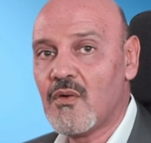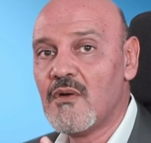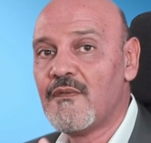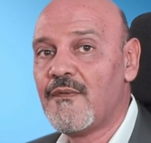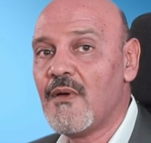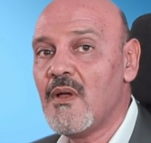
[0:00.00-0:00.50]

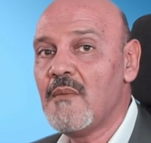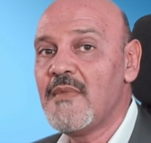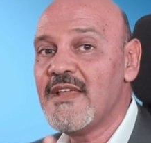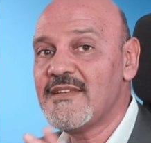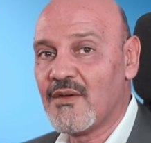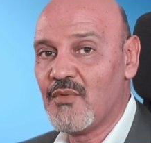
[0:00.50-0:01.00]
confirm
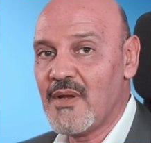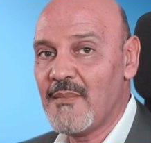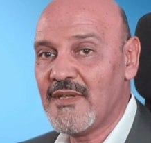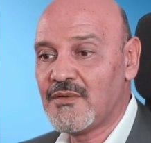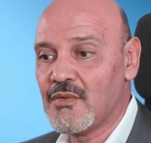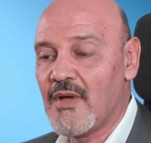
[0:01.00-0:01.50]
his
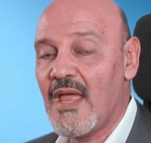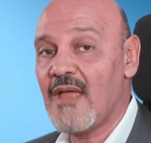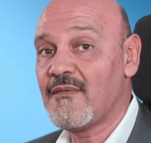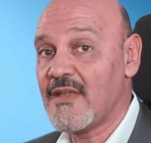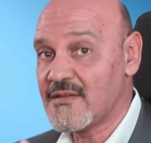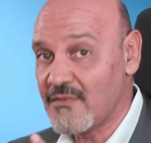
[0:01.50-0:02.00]
agreement to
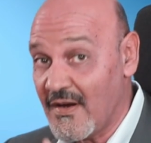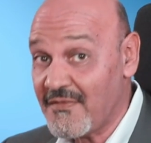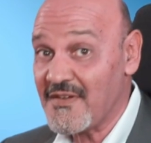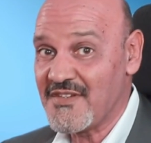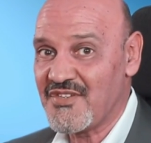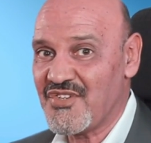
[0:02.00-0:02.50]
have his
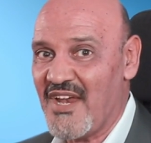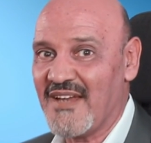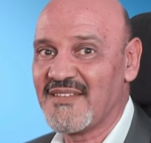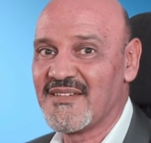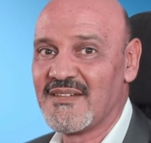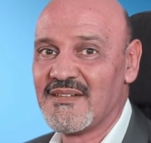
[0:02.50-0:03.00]
reference
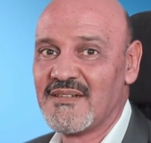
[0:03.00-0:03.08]
checked.